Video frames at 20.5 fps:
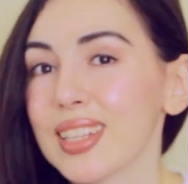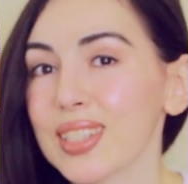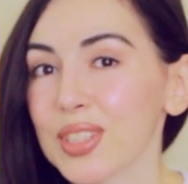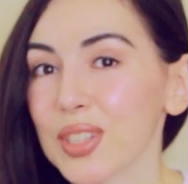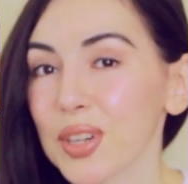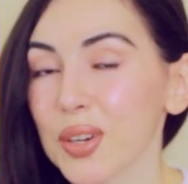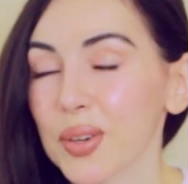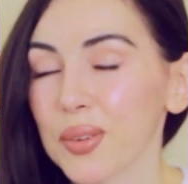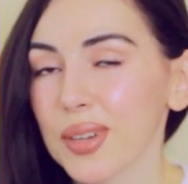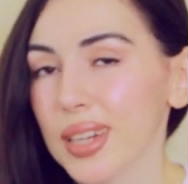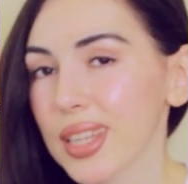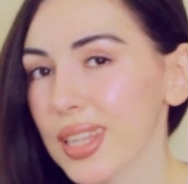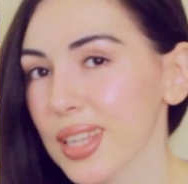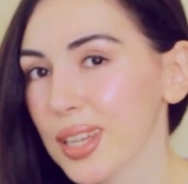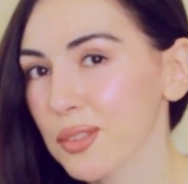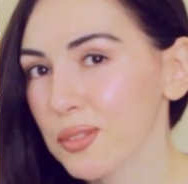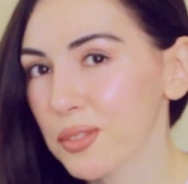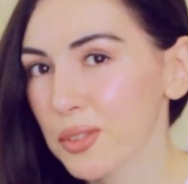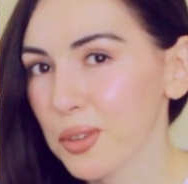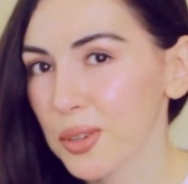So
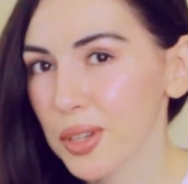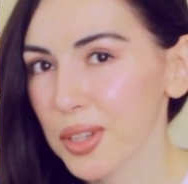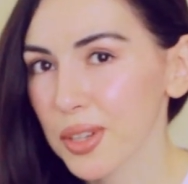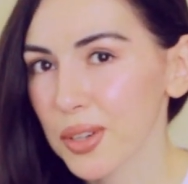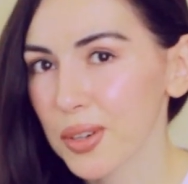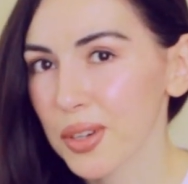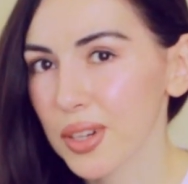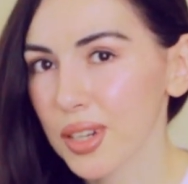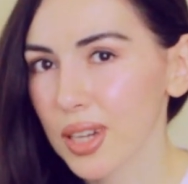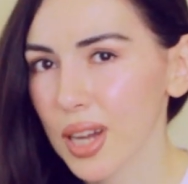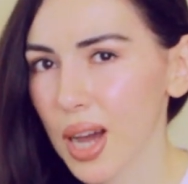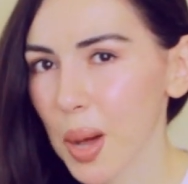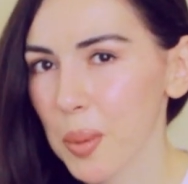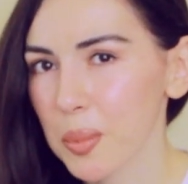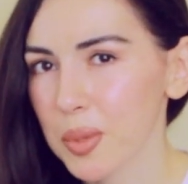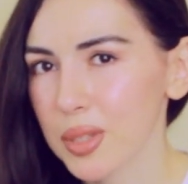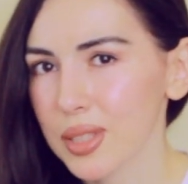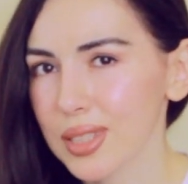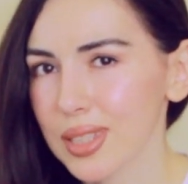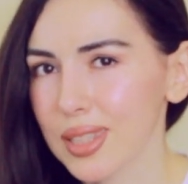waiting for your
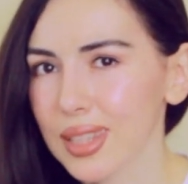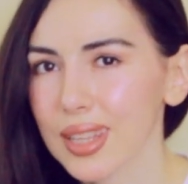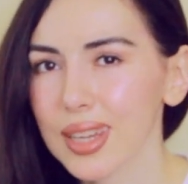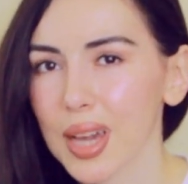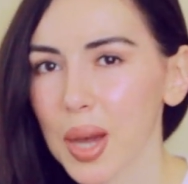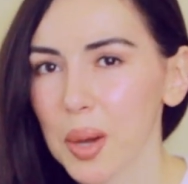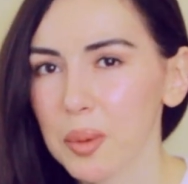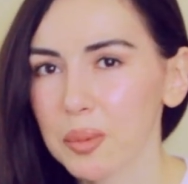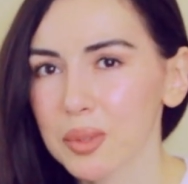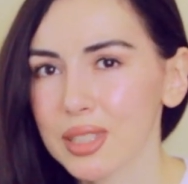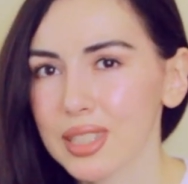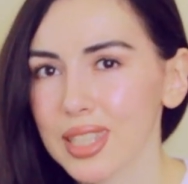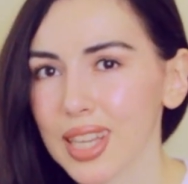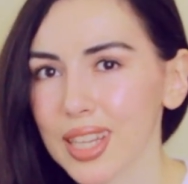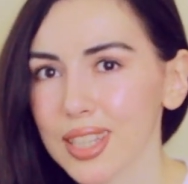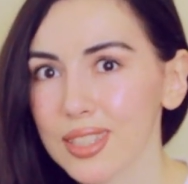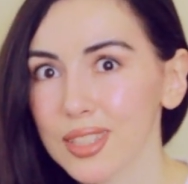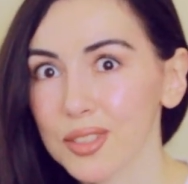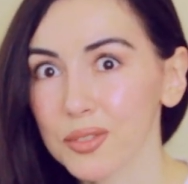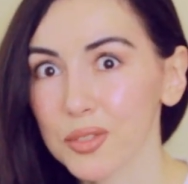comments in the comment
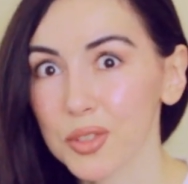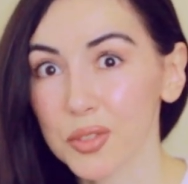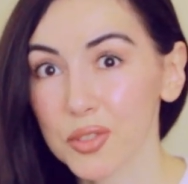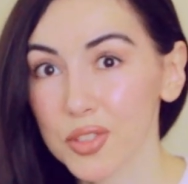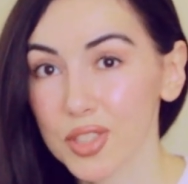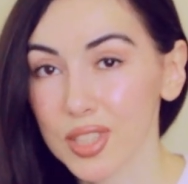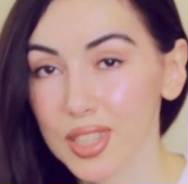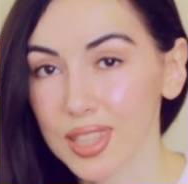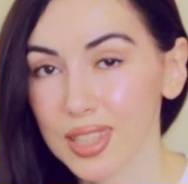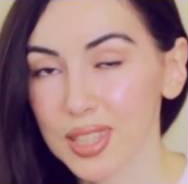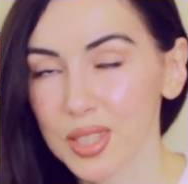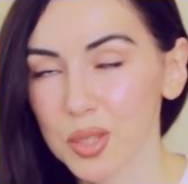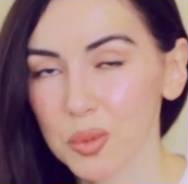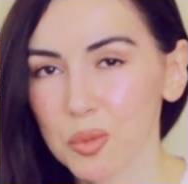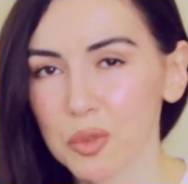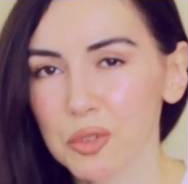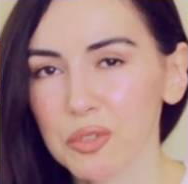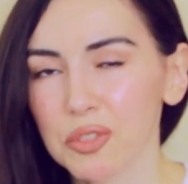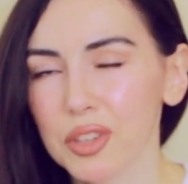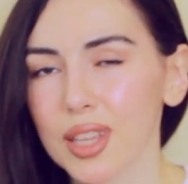section. If you've seen
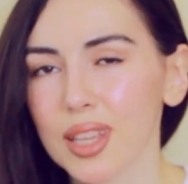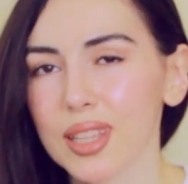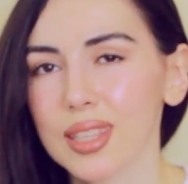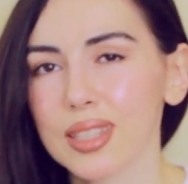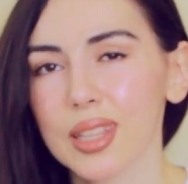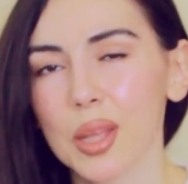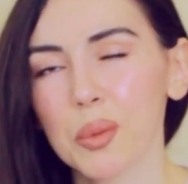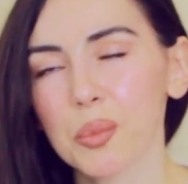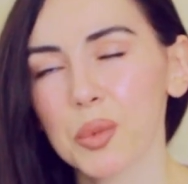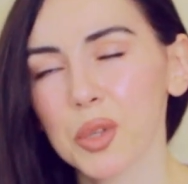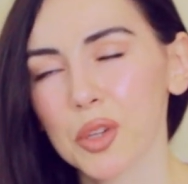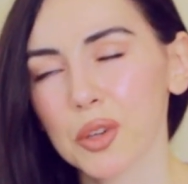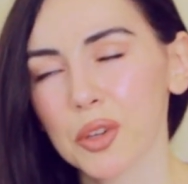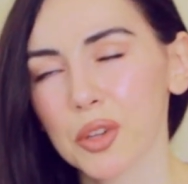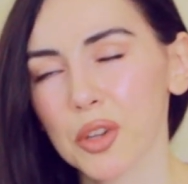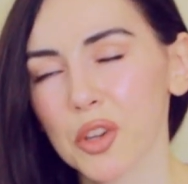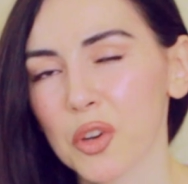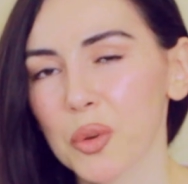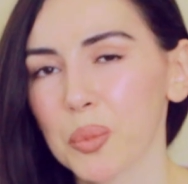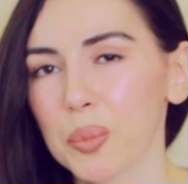this movie, let me know
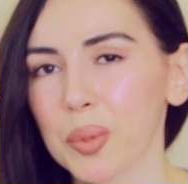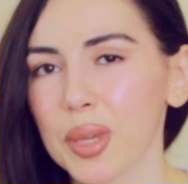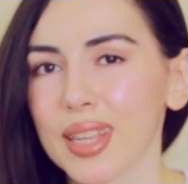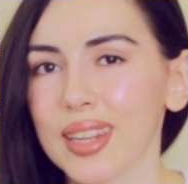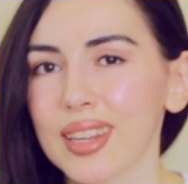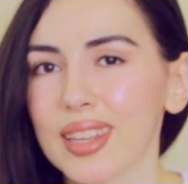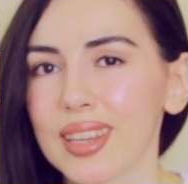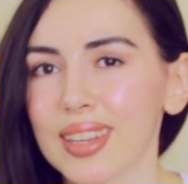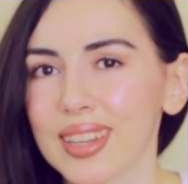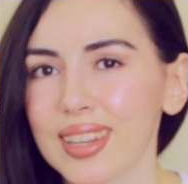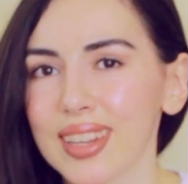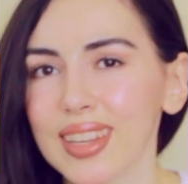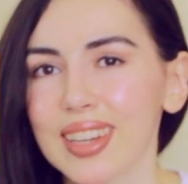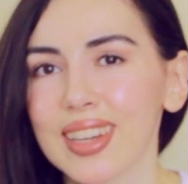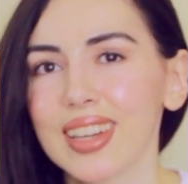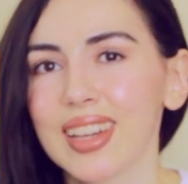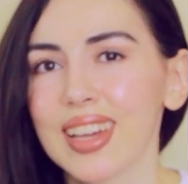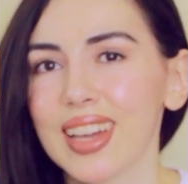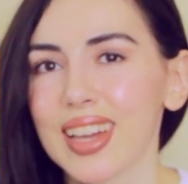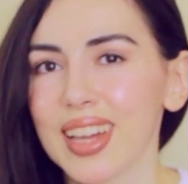your opinion.
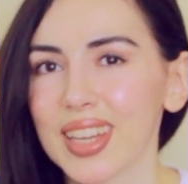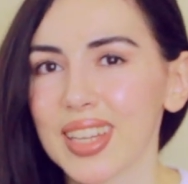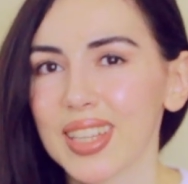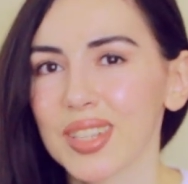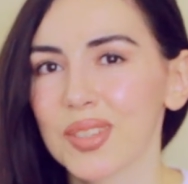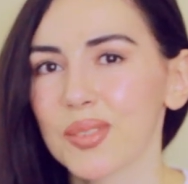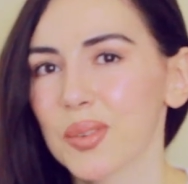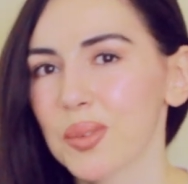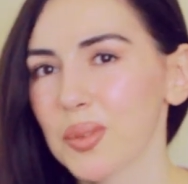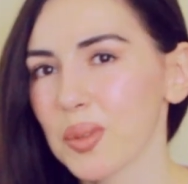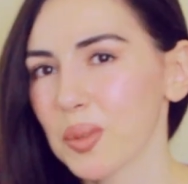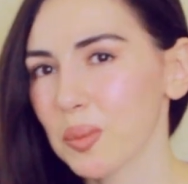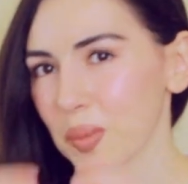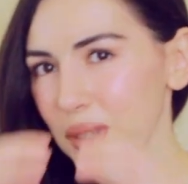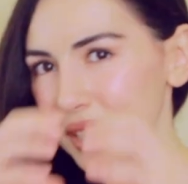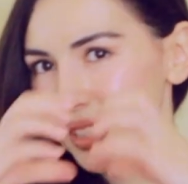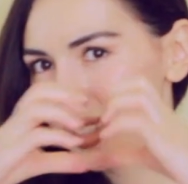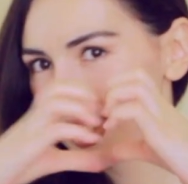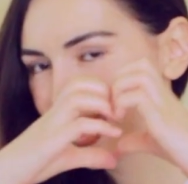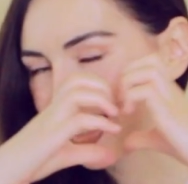And we'll
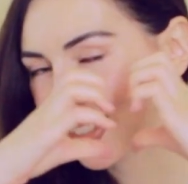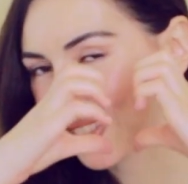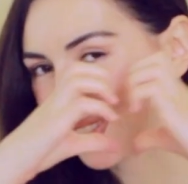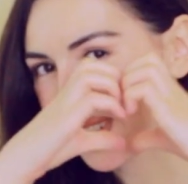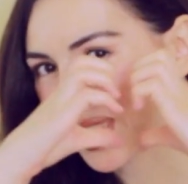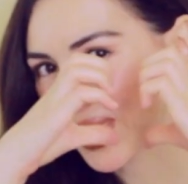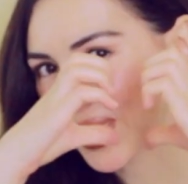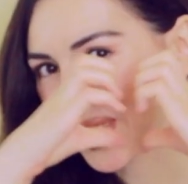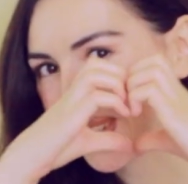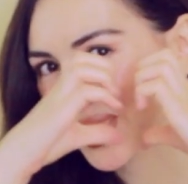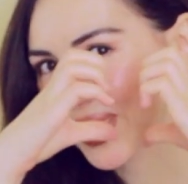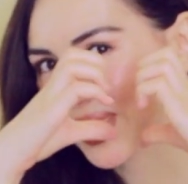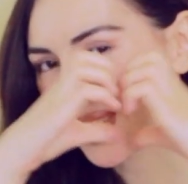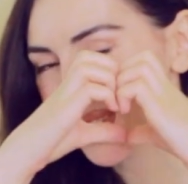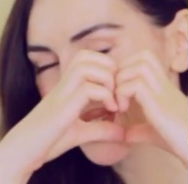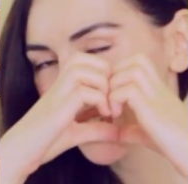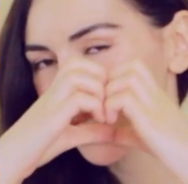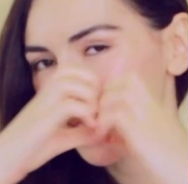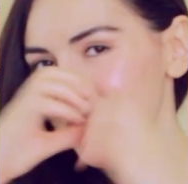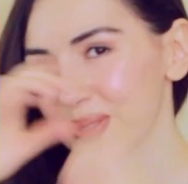meet very
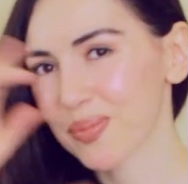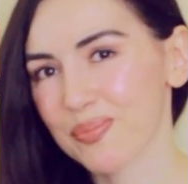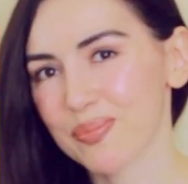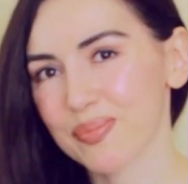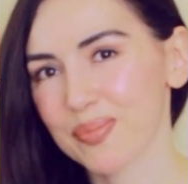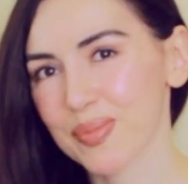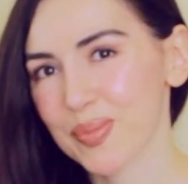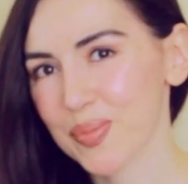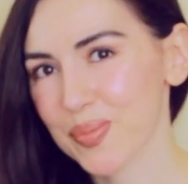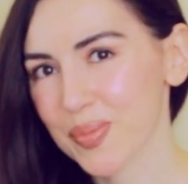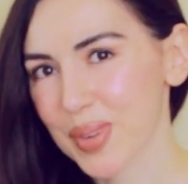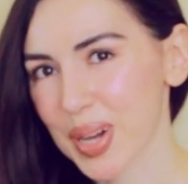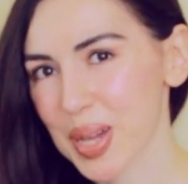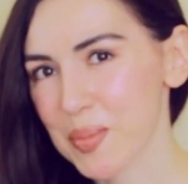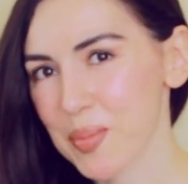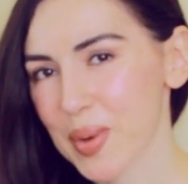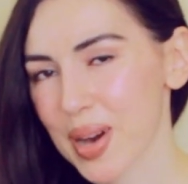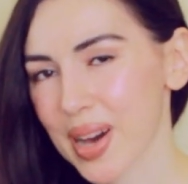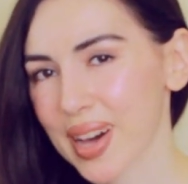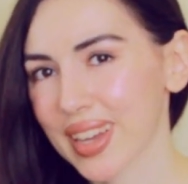soon.
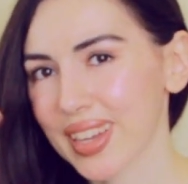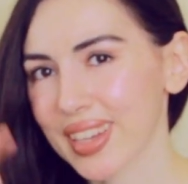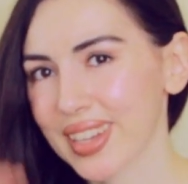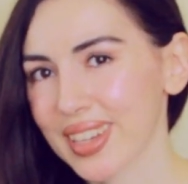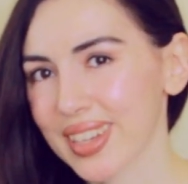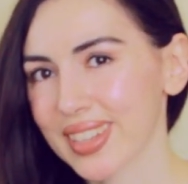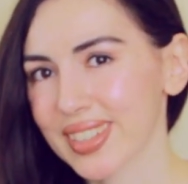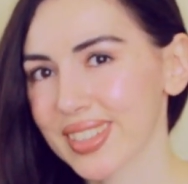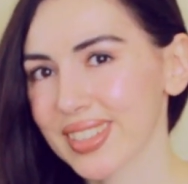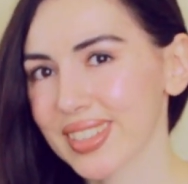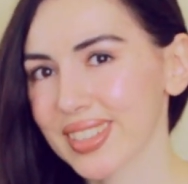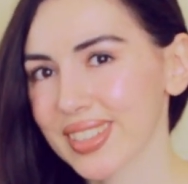Bye-bye.